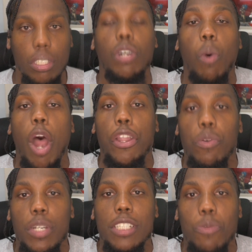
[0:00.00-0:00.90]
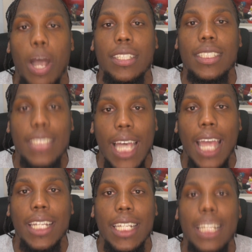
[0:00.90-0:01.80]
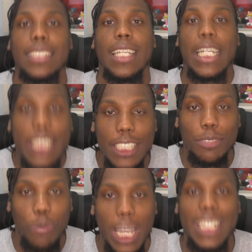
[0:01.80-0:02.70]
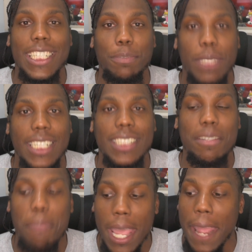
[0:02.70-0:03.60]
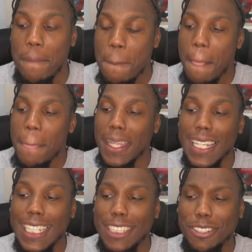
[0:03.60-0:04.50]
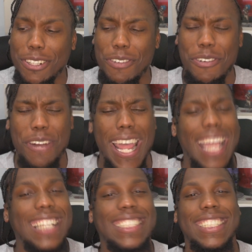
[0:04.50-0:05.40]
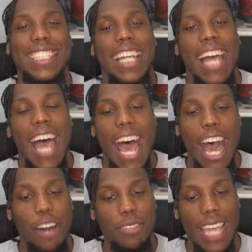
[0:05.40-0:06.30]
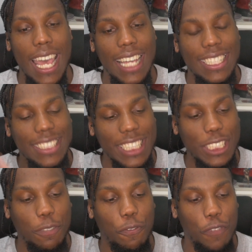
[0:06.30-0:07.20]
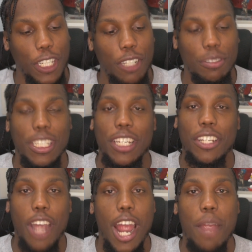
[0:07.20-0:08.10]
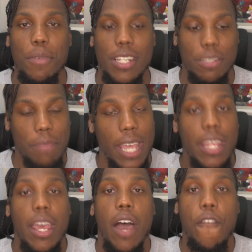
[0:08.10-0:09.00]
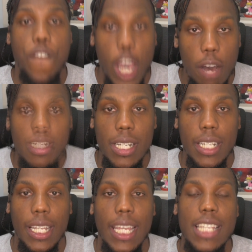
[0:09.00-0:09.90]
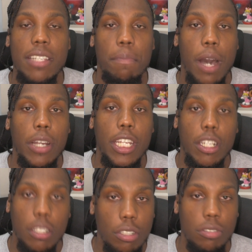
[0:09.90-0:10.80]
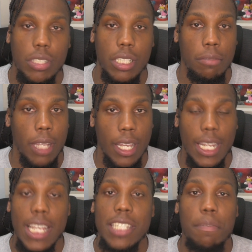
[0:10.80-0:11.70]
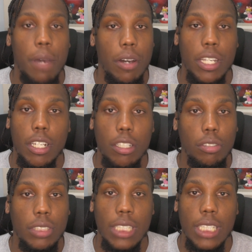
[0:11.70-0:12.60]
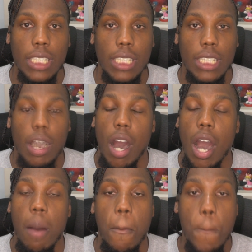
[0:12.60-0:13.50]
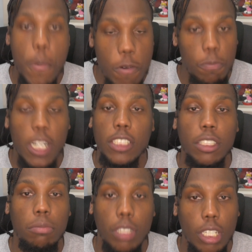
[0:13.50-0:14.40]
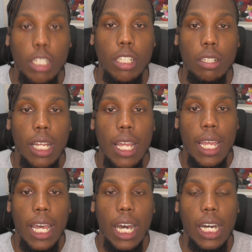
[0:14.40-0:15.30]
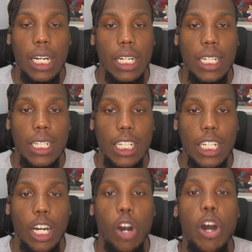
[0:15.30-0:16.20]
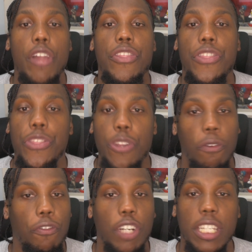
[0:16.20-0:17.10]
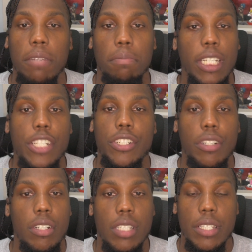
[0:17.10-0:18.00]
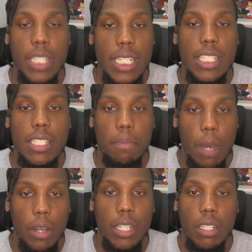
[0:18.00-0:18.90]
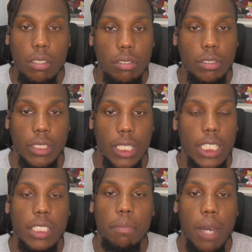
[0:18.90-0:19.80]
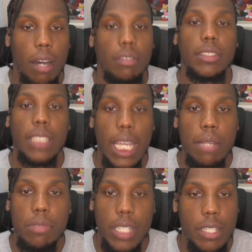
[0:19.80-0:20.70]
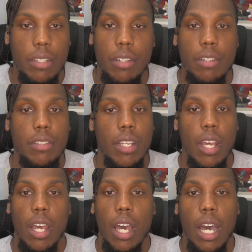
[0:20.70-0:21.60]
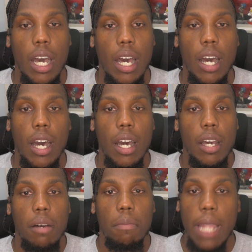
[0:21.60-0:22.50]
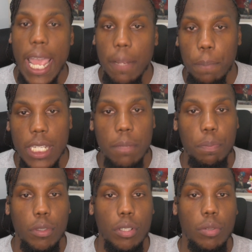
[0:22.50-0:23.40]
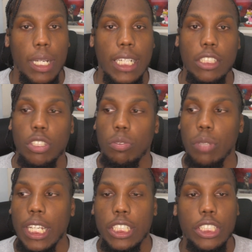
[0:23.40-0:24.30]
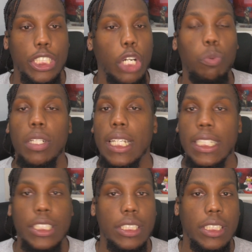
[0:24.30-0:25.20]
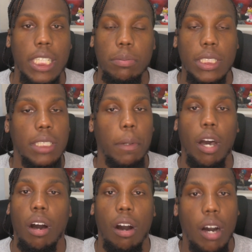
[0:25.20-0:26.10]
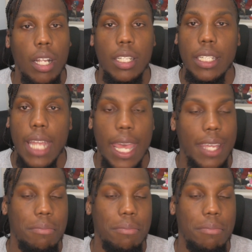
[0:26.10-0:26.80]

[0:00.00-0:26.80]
You are the reason why society is this way, is because of the man. It's crazy how that this filth and garbage, man. Velma is about inclusion, man. It's about inclusion. I saw a Muslim girl on the freaking bleachers. This is about inclusion. It's about same genders, black people, interracial relationships. It's about all of that.